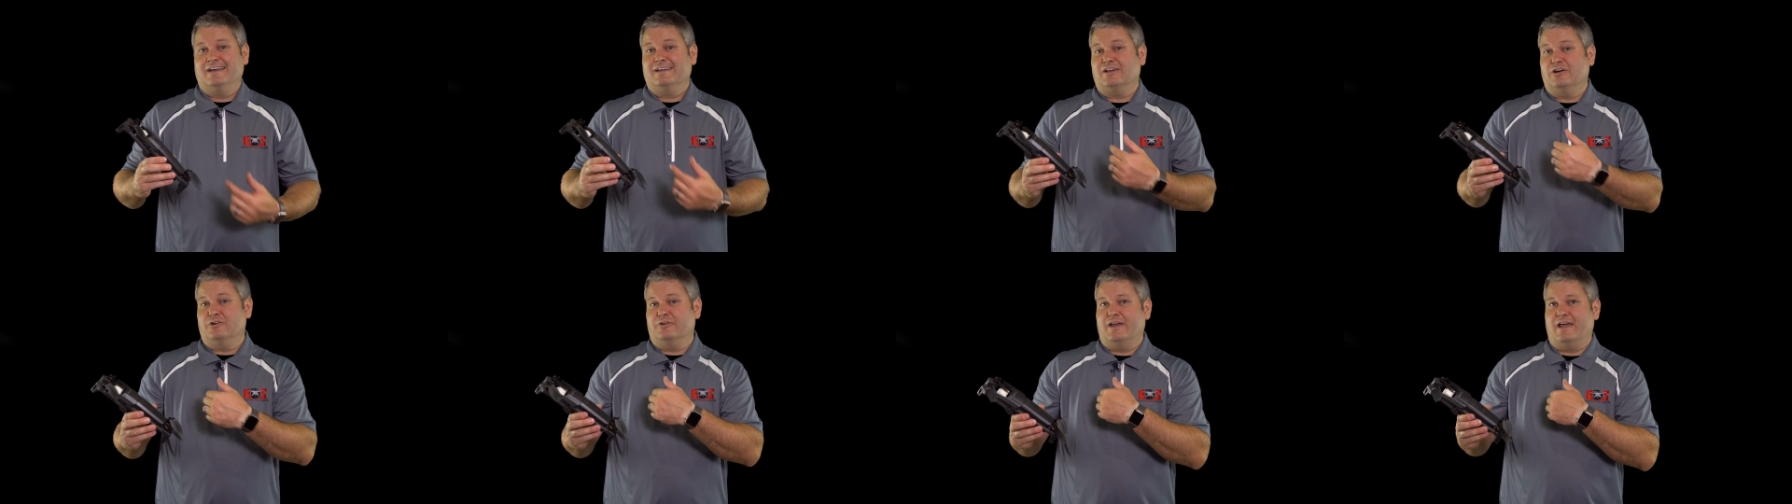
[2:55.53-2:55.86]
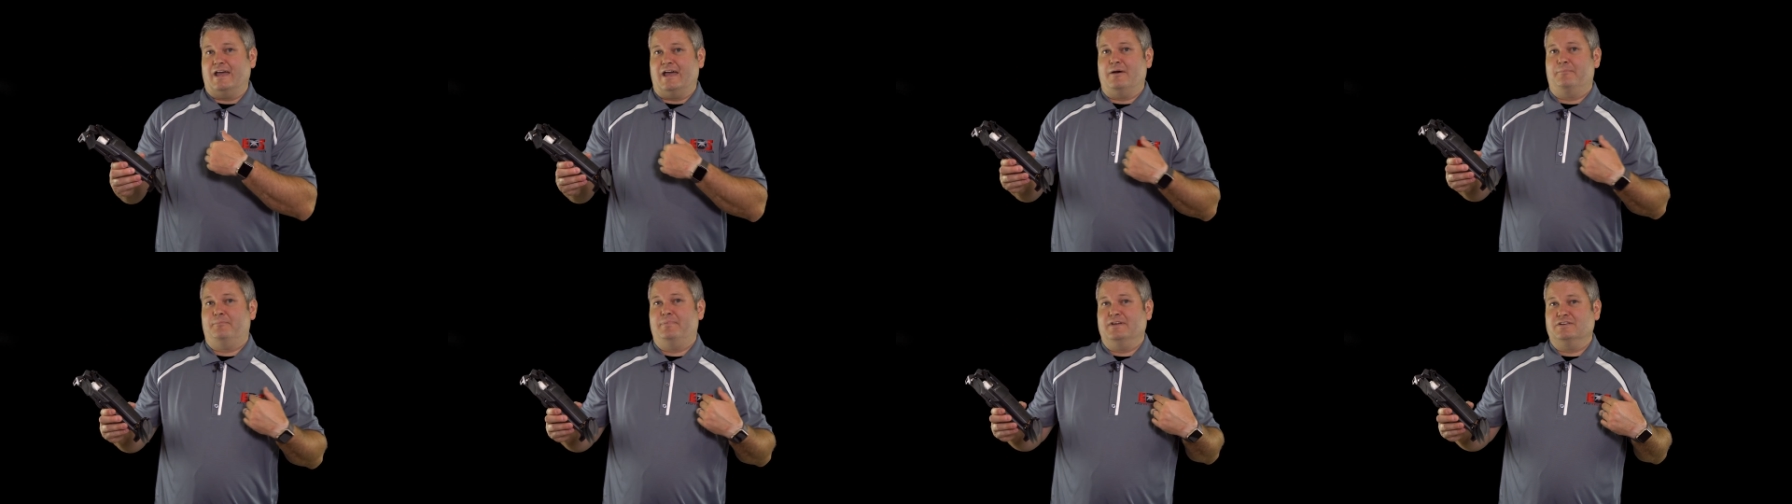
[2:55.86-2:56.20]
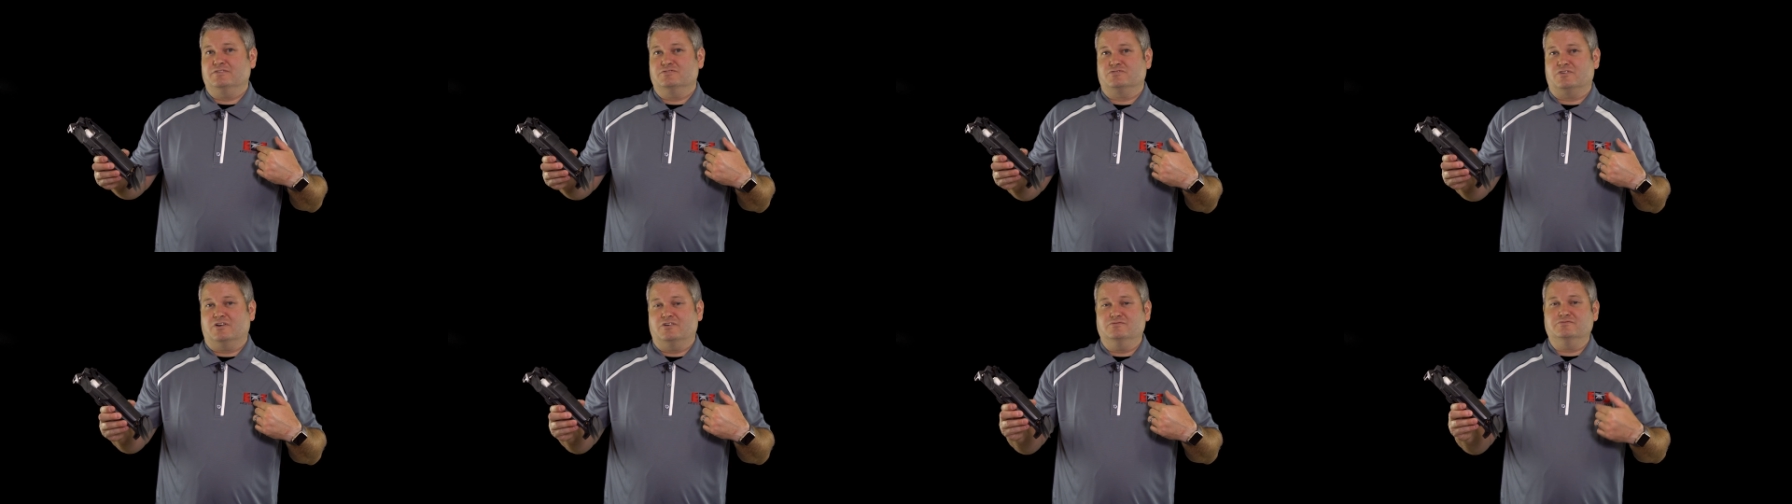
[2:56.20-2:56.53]
Go to
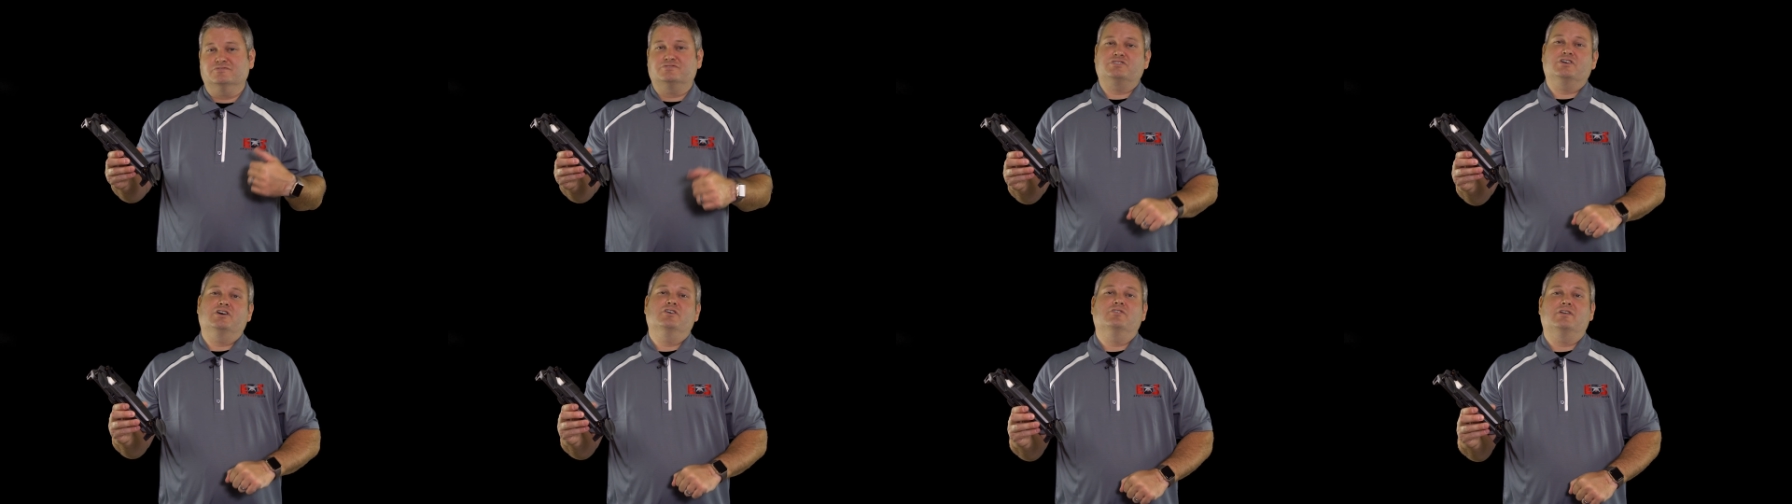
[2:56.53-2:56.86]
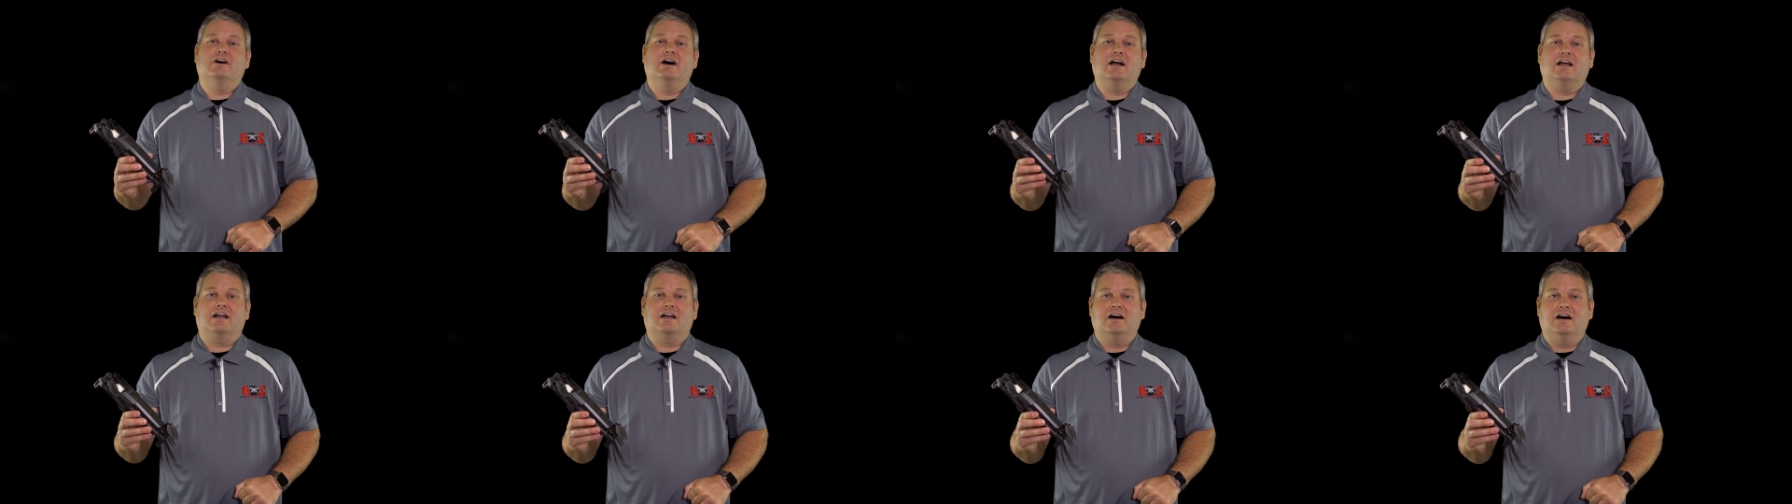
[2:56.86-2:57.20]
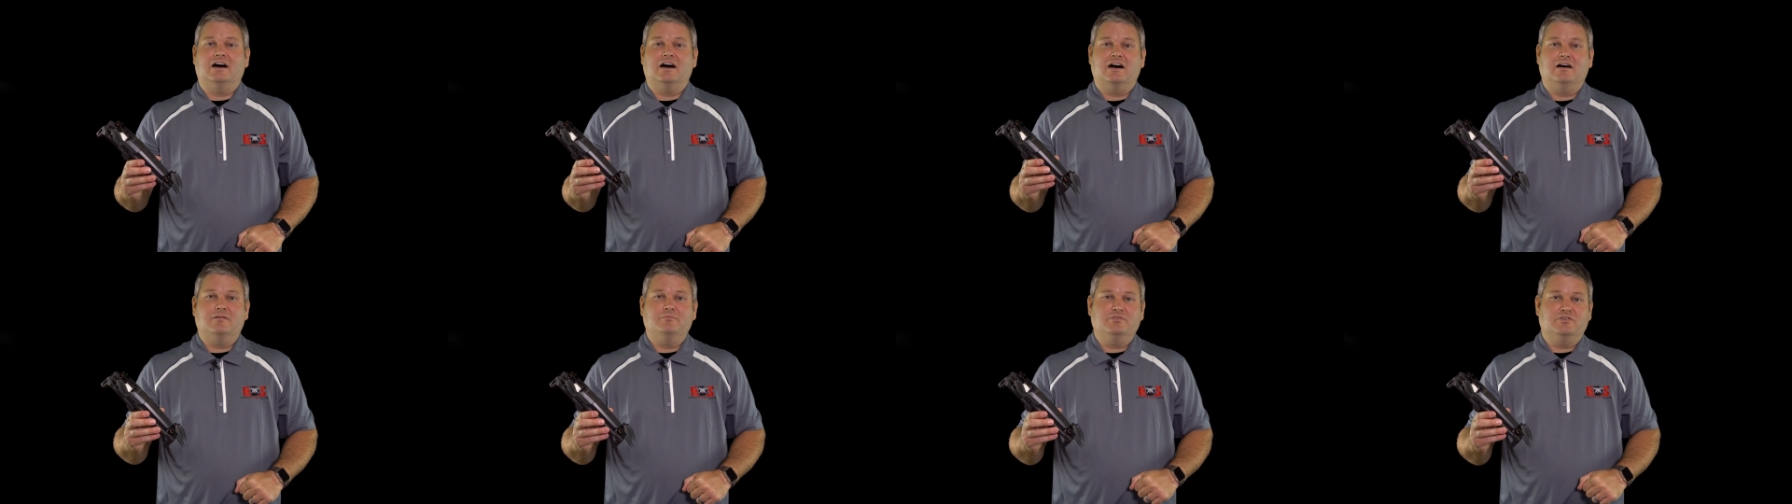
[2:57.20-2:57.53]

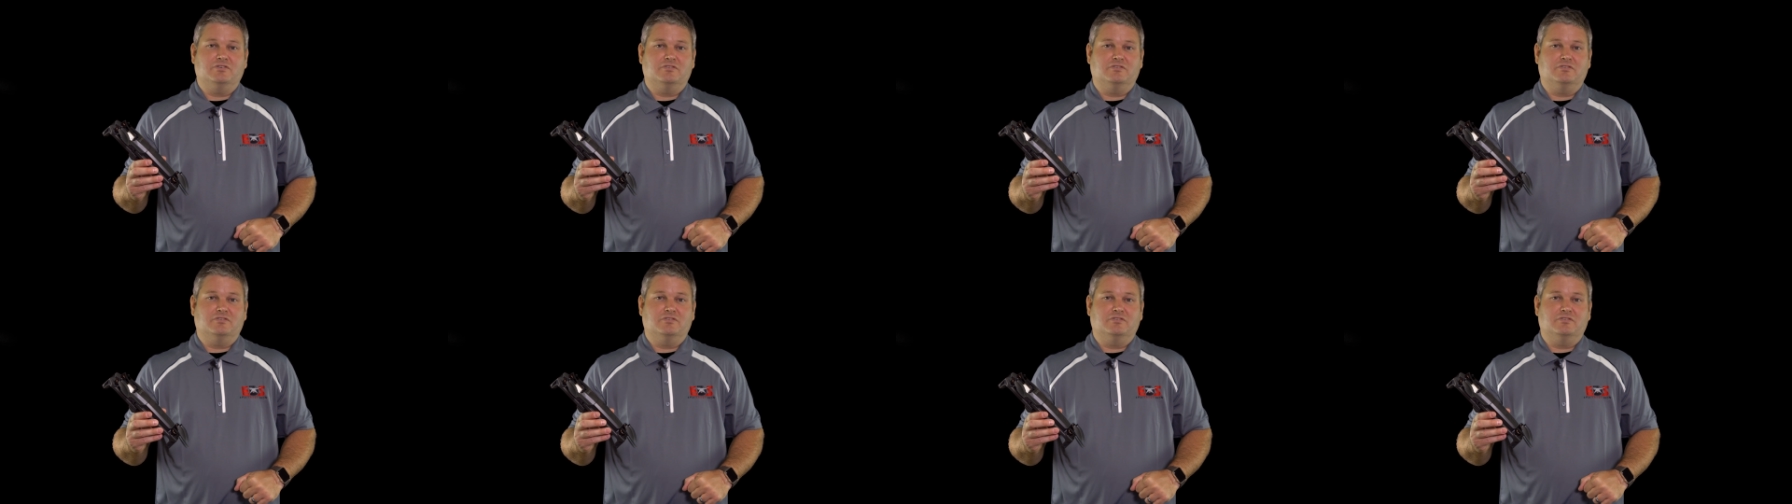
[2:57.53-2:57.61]
epicdroneshow.com.